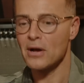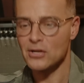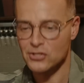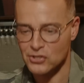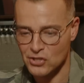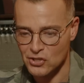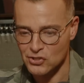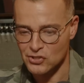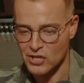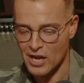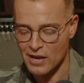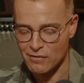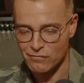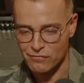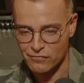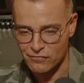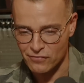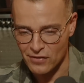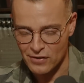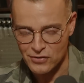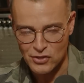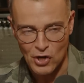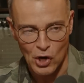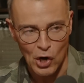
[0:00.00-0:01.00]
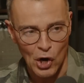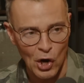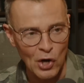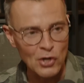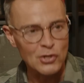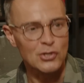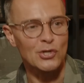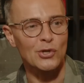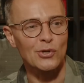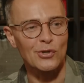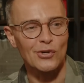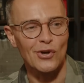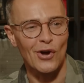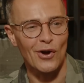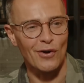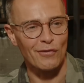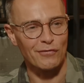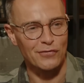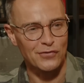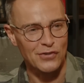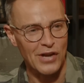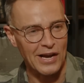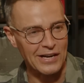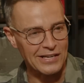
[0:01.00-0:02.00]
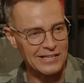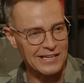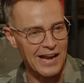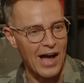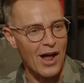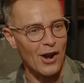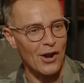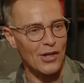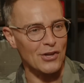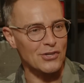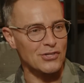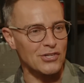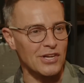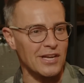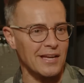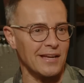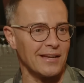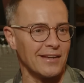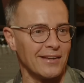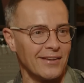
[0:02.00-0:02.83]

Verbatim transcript: Musk is a is a hunter of technology.